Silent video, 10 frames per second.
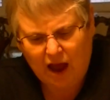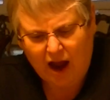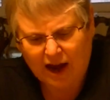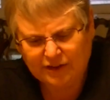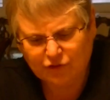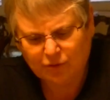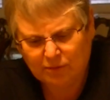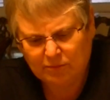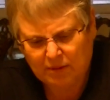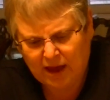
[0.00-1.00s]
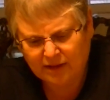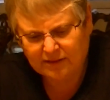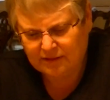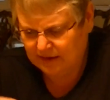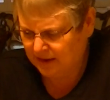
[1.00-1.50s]
I trimmed
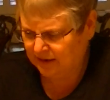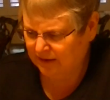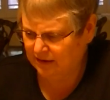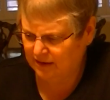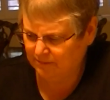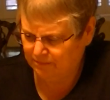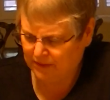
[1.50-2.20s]
back the netting,